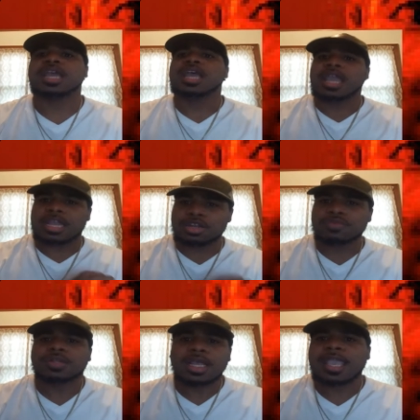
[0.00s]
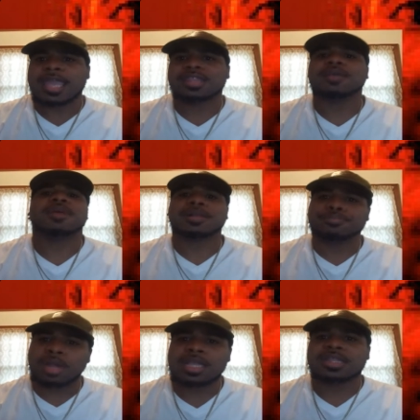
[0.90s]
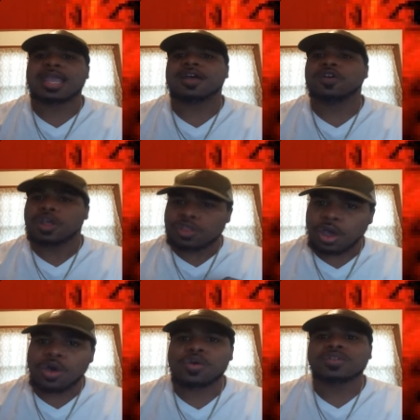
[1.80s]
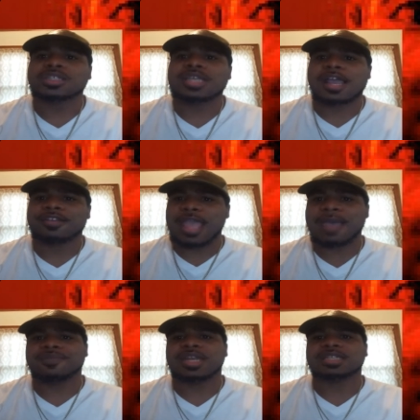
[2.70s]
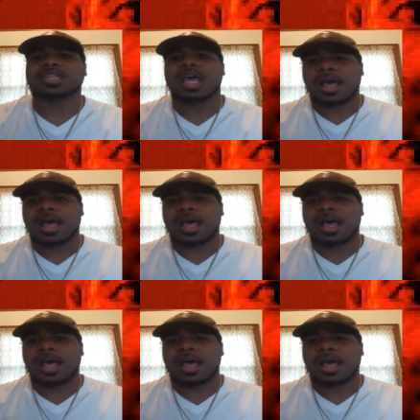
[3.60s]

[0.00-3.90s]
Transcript: and you look at them, I break down the whole entire evidence